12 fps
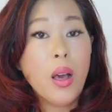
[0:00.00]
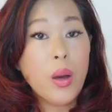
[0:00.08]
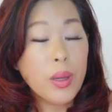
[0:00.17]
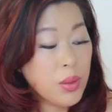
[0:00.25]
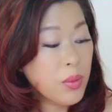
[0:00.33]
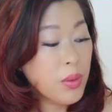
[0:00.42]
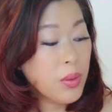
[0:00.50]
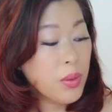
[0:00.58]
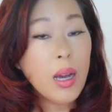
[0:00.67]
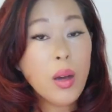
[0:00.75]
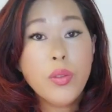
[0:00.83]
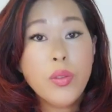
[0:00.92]
Okay, so
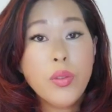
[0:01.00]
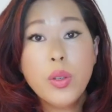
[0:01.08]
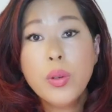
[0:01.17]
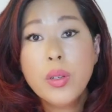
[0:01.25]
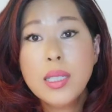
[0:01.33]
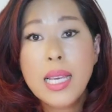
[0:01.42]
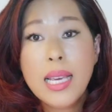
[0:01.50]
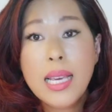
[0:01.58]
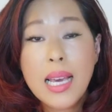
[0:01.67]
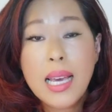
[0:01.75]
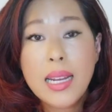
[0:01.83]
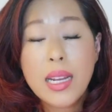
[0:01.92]
now if you were to
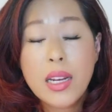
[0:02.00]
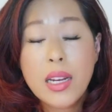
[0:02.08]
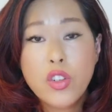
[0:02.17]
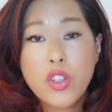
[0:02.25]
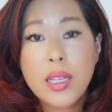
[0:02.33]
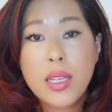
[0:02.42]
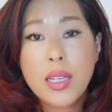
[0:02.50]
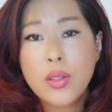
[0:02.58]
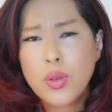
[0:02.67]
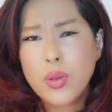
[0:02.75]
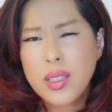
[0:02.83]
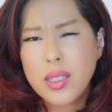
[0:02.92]
take that energy and
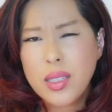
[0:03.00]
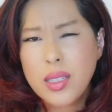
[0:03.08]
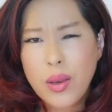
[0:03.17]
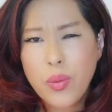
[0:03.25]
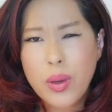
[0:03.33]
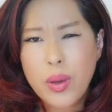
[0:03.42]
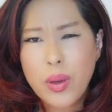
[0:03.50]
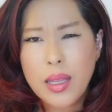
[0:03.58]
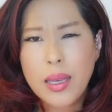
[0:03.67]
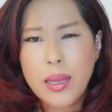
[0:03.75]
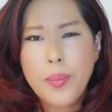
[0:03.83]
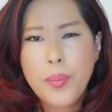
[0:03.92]
just stay with
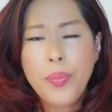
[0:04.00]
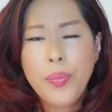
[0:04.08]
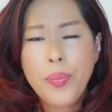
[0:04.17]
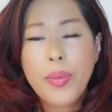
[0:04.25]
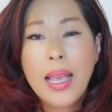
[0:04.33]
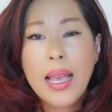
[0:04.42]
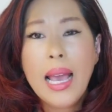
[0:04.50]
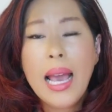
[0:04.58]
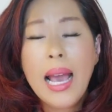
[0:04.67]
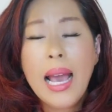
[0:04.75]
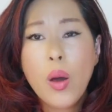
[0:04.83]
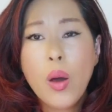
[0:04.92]
it,
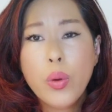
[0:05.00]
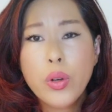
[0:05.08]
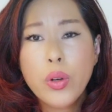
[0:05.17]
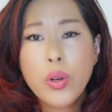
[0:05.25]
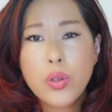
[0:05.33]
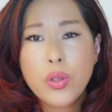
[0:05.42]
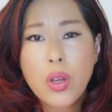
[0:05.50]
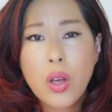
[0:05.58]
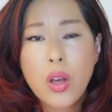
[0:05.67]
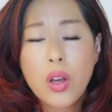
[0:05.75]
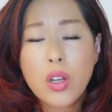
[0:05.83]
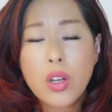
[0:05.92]
how would your
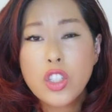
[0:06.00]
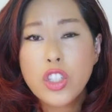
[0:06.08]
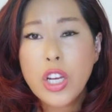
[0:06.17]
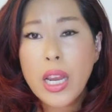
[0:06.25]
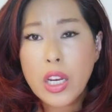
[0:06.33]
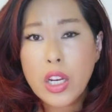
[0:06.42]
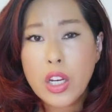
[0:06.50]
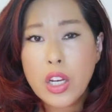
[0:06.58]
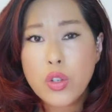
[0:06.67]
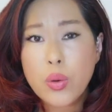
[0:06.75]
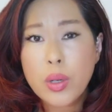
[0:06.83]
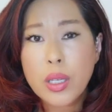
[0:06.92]
song
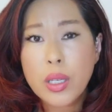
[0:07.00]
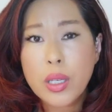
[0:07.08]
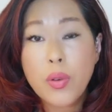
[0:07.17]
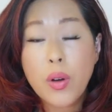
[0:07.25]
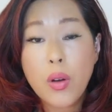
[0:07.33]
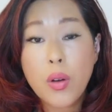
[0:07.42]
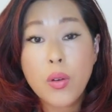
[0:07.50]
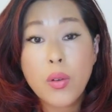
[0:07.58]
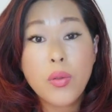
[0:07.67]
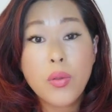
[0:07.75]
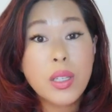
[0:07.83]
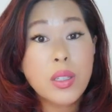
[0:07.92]
change or
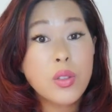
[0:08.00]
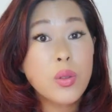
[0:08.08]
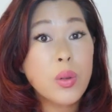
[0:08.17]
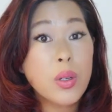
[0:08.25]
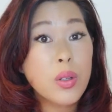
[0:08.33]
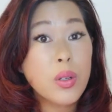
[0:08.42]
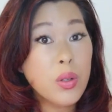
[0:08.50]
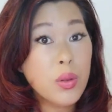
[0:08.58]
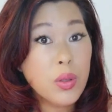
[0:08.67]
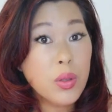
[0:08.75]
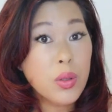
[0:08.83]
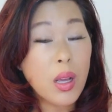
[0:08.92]
evolve into a
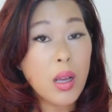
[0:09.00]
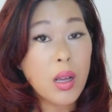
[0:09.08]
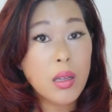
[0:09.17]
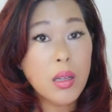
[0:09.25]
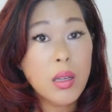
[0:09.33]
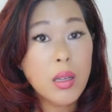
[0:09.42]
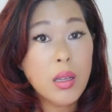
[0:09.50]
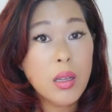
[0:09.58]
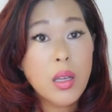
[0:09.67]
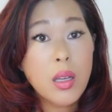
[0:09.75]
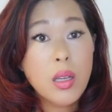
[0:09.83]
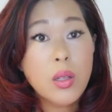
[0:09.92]
new song?
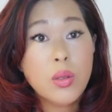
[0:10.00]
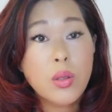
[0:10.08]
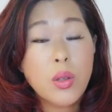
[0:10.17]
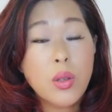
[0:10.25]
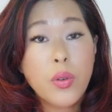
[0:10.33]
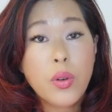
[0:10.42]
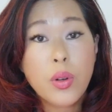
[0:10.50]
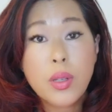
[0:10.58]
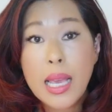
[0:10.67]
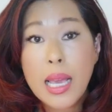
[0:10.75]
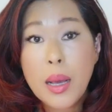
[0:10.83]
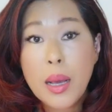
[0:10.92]
So for
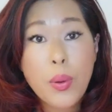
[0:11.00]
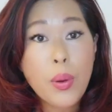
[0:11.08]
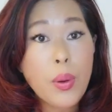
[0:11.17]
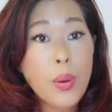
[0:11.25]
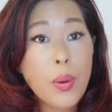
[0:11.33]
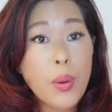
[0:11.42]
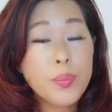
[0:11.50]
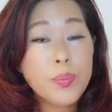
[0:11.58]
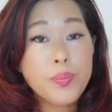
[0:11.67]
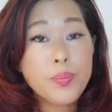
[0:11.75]
example,